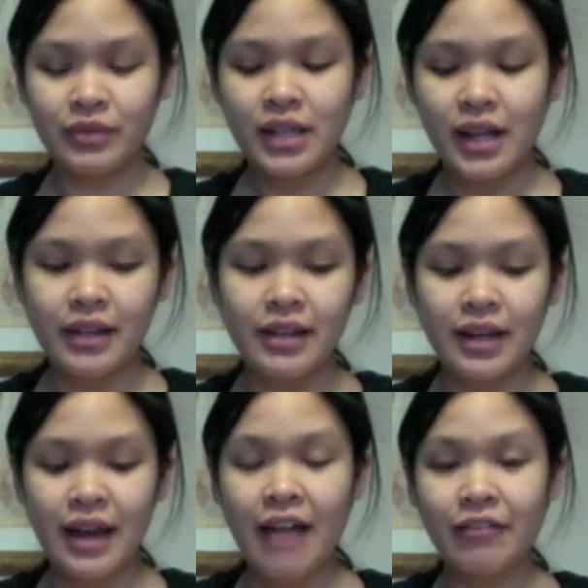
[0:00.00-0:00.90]
and
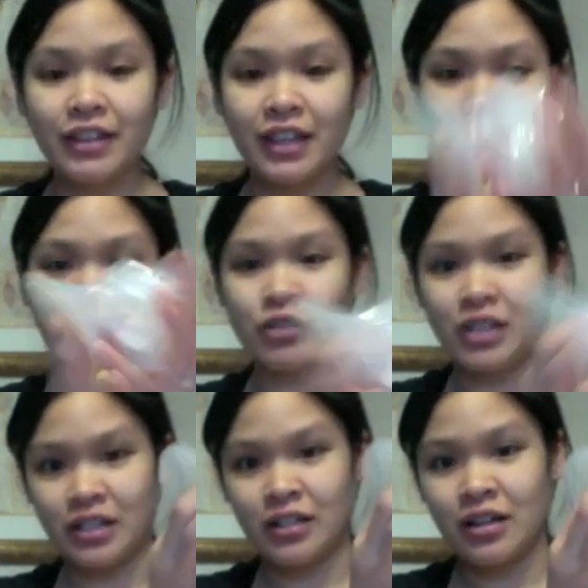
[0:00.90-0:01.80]
then everything goes
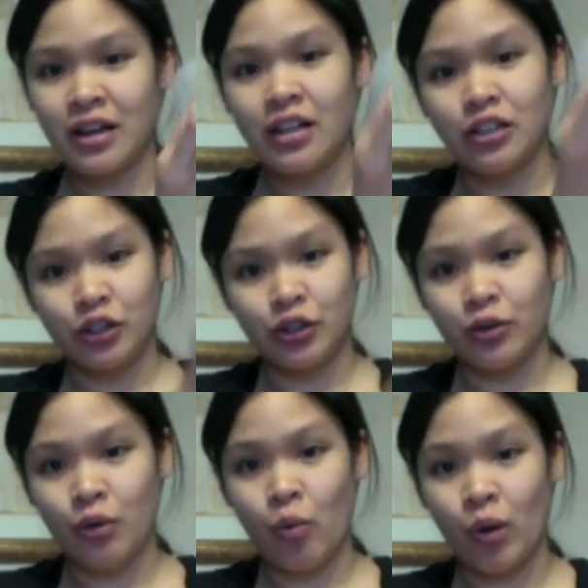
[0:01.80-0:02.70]
in
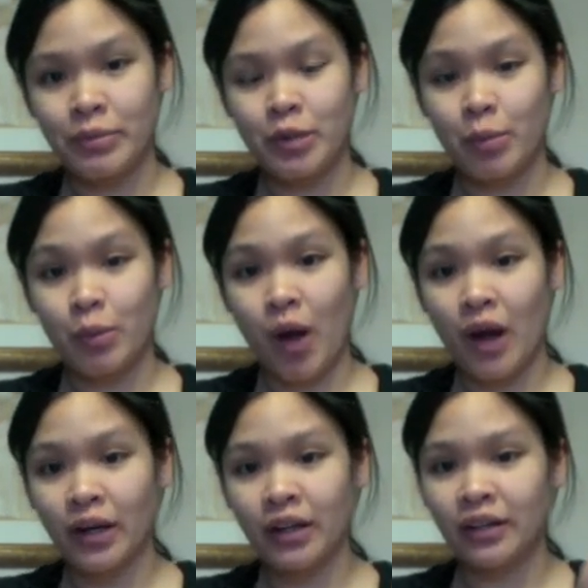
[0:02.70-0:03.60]
to warm soapy
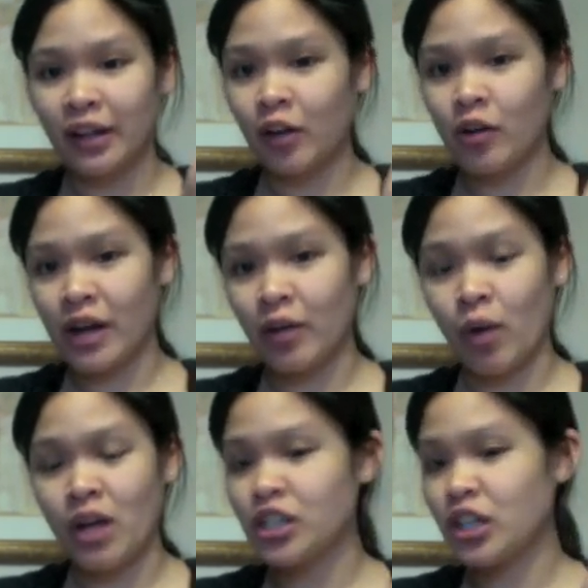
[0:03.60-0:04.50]
water and go ahead and
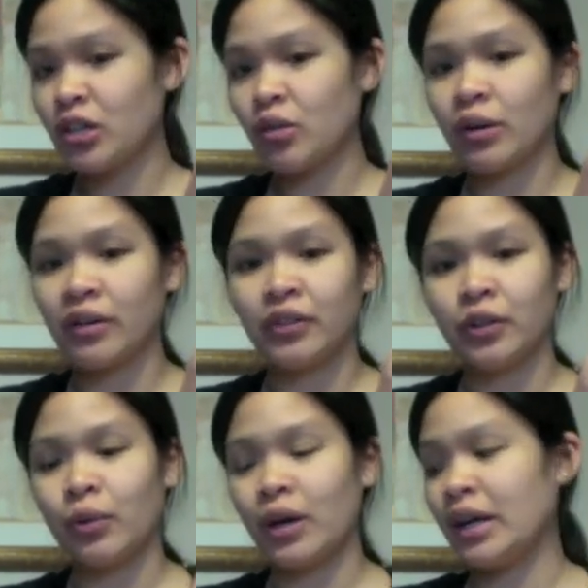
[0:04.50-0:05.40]
wash it, or if
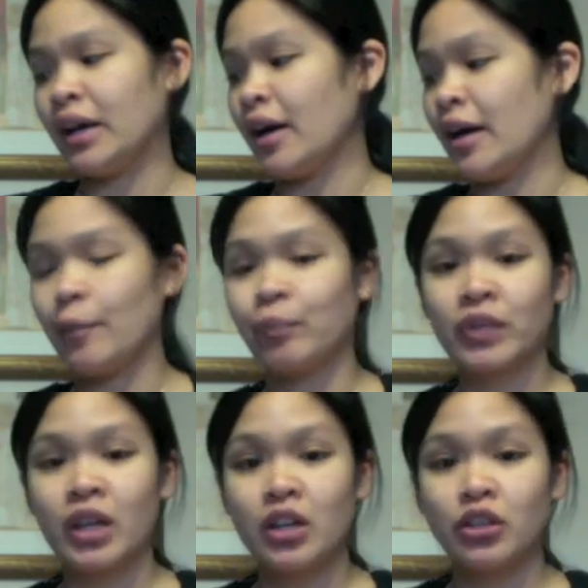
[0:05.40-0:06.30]
you want to
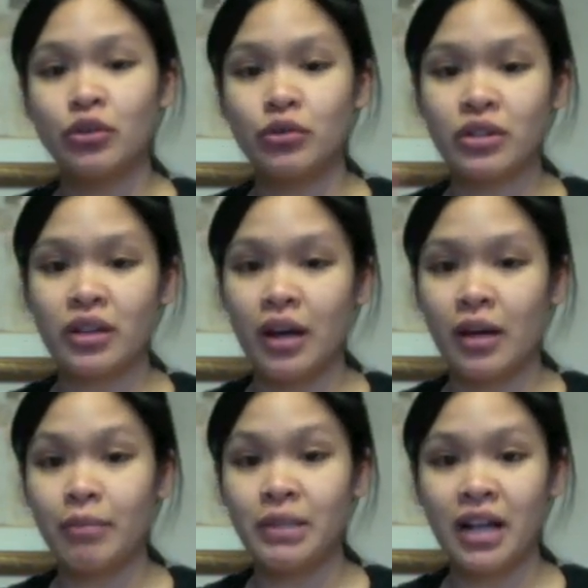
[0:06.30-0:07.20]
use
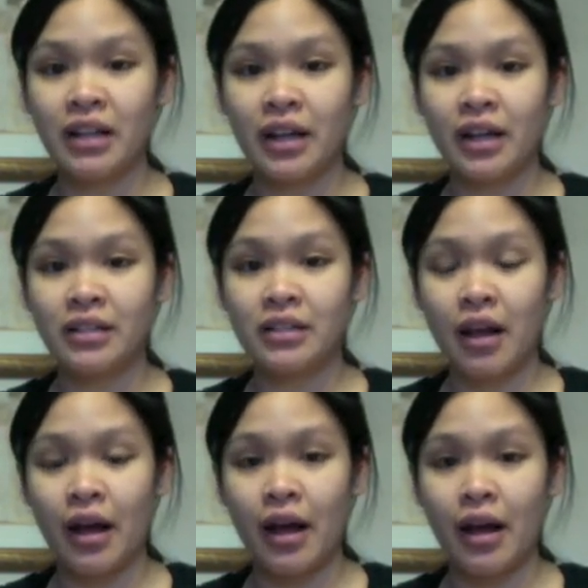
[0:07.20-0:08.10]
the Medela
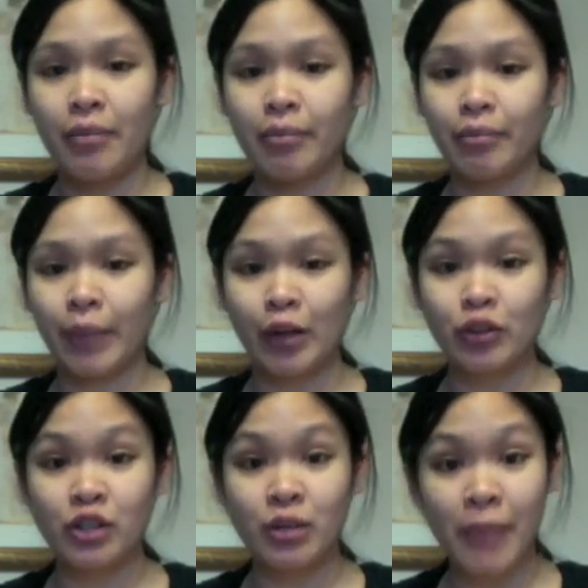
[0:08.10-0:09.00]
micro
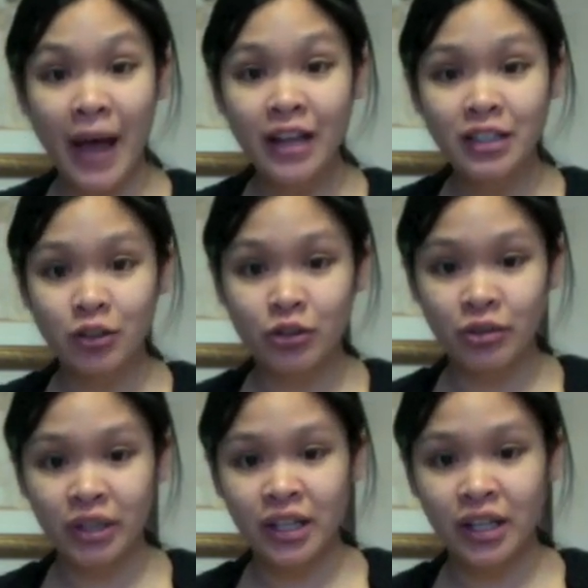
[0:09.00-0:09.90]
steam bags, those are
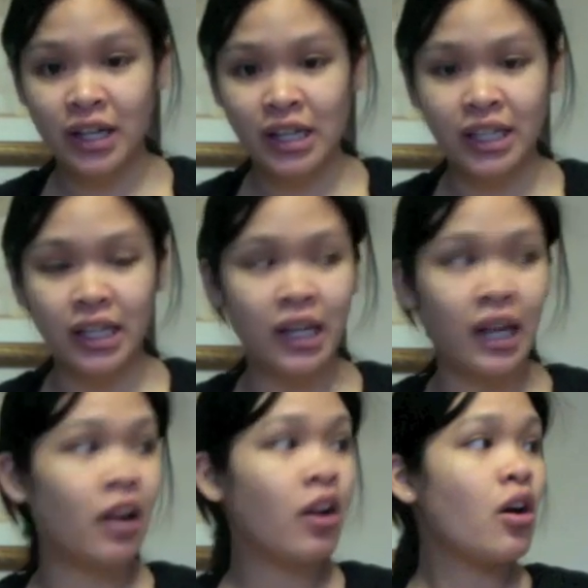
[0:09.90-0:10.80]
really good at cleaning
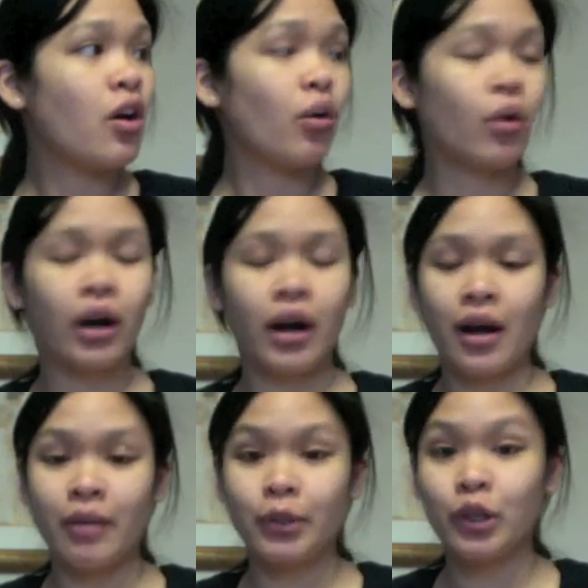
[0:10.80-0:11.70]
it, or
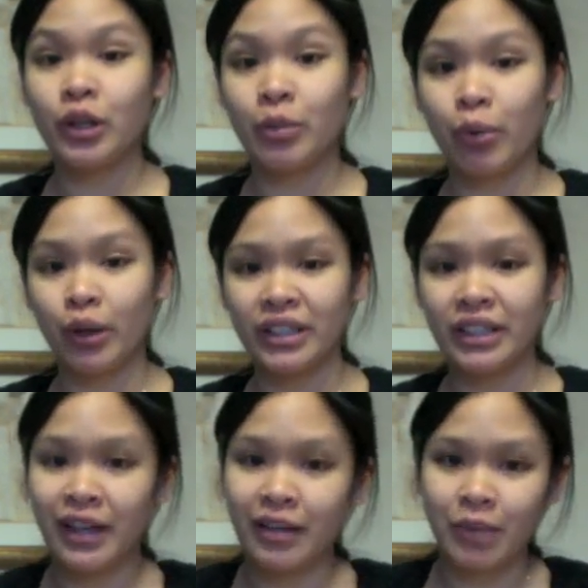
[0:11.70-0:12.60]
you can boil it
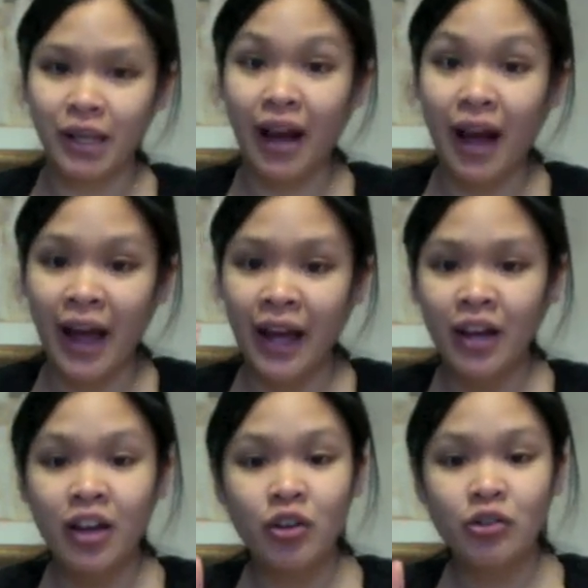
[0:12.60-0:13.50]
like me. I
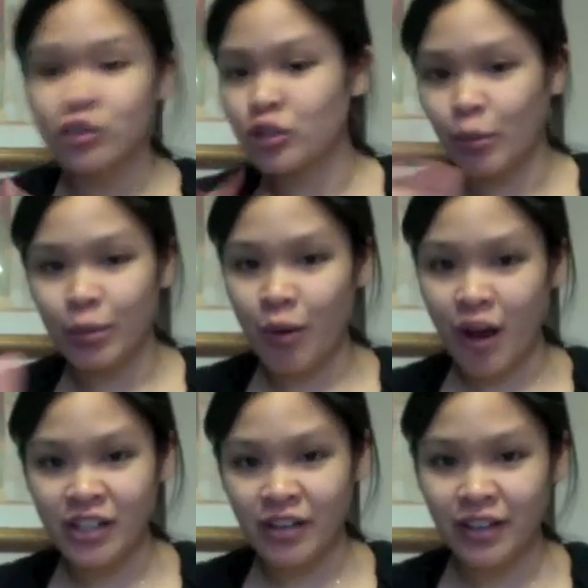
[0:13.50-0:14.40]
soapy
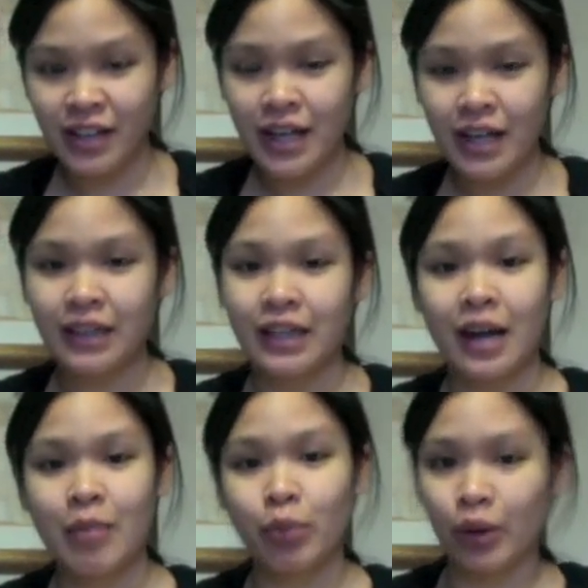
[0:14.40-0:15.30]
wash everything and then
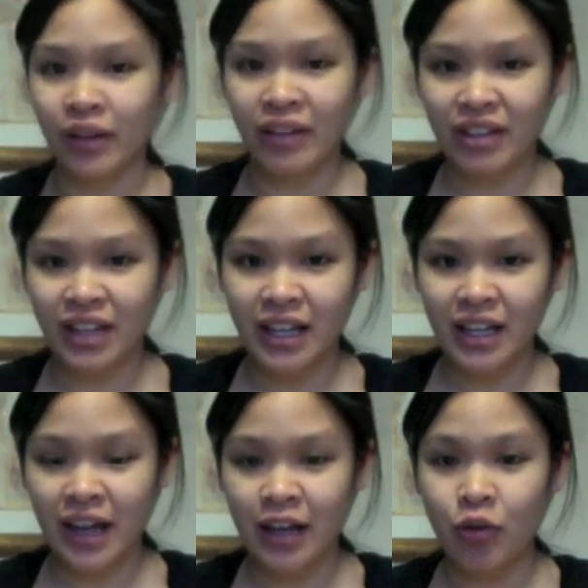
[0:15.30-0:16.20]
I boil everything
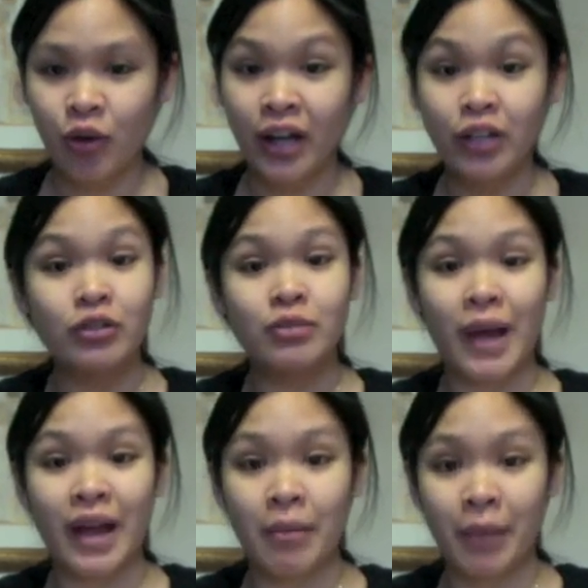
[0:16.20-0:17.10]
again, or I use
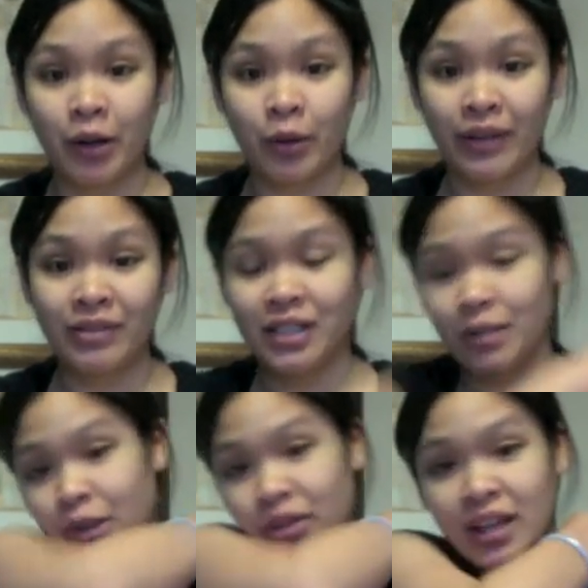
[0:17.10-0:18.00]
my microwave
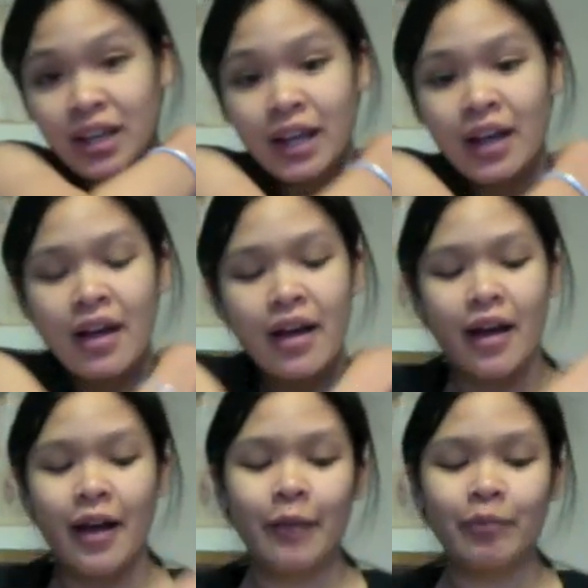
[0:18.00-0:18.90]
steamer thingy.
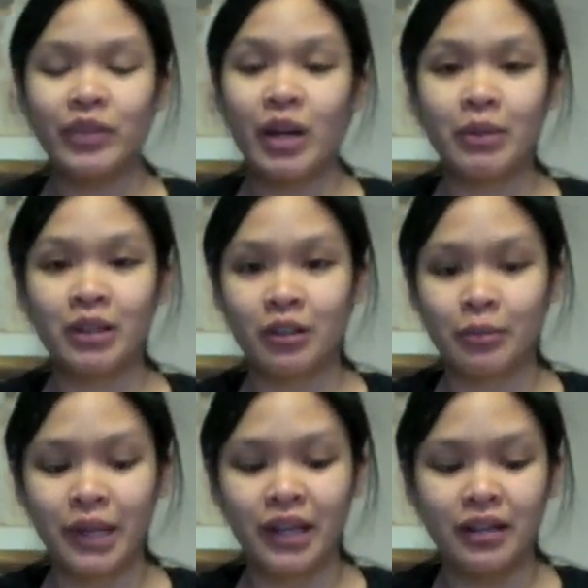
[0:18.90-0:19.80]
I'm a little
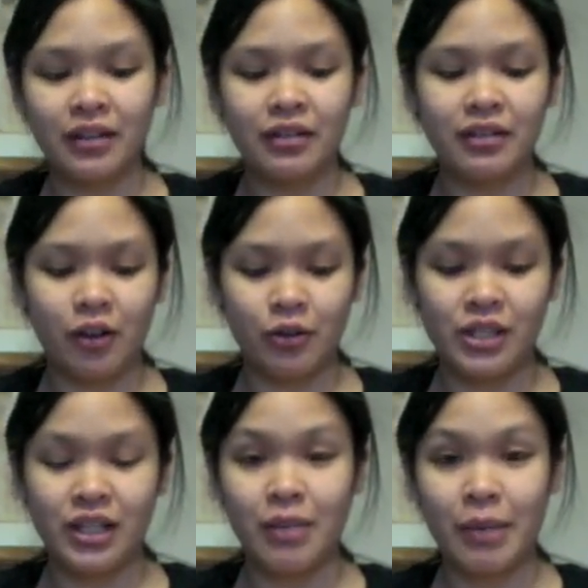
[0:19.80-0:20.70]
bit
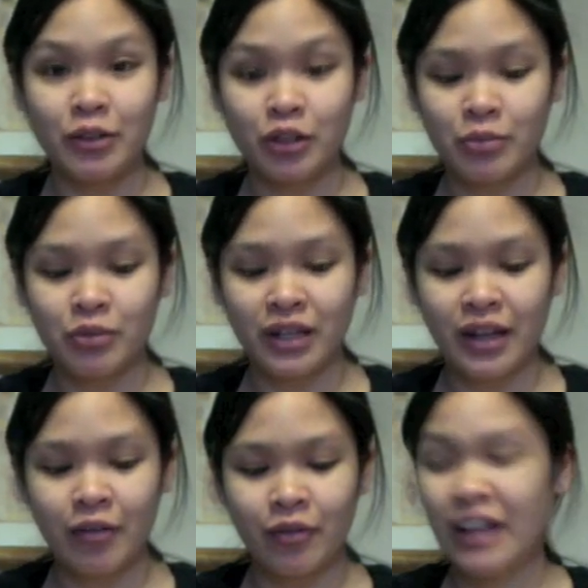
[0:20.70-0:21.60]
OCD about germs right
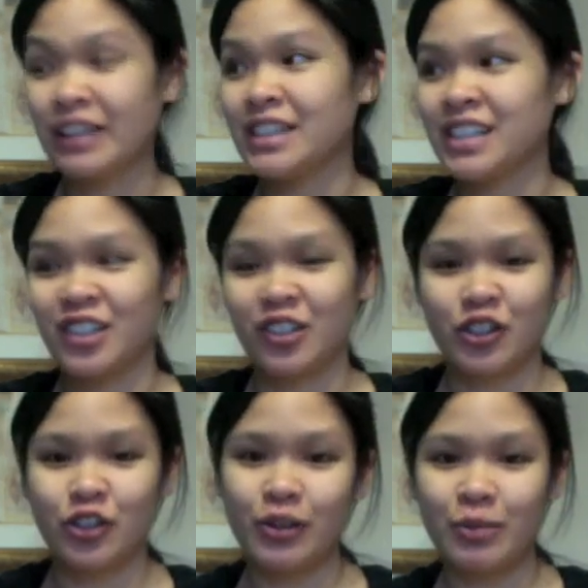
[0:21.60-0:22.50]
now, at least until
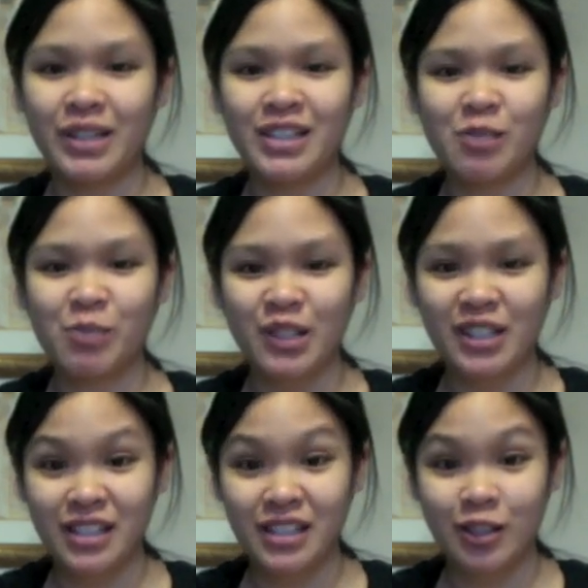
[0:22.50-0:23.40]
she's 3 months, especially
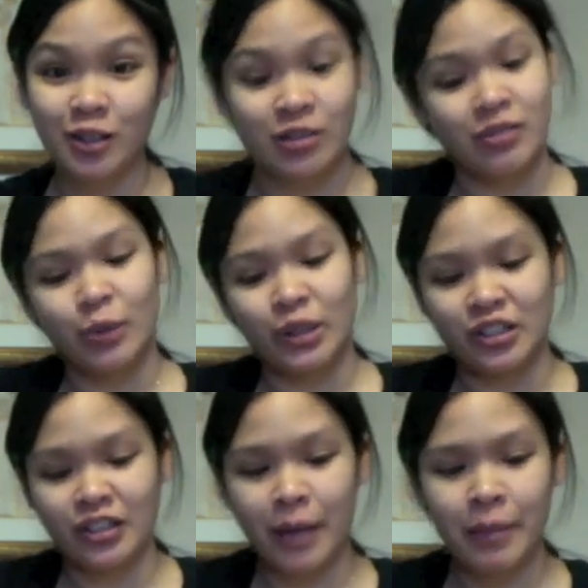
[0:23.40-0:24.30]
since it's winter
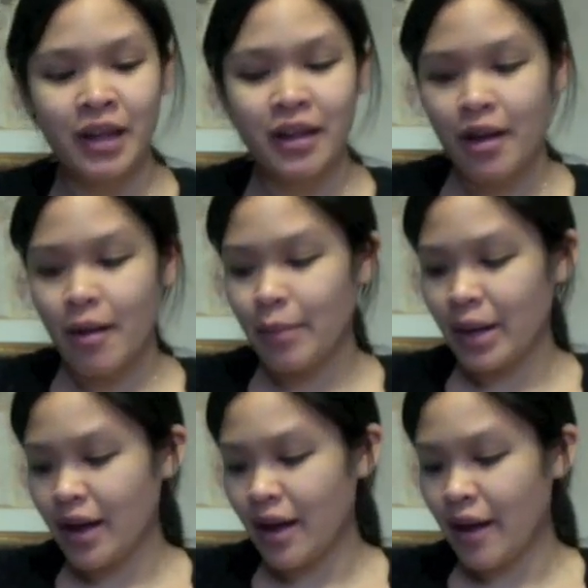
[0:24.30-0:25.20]
time. But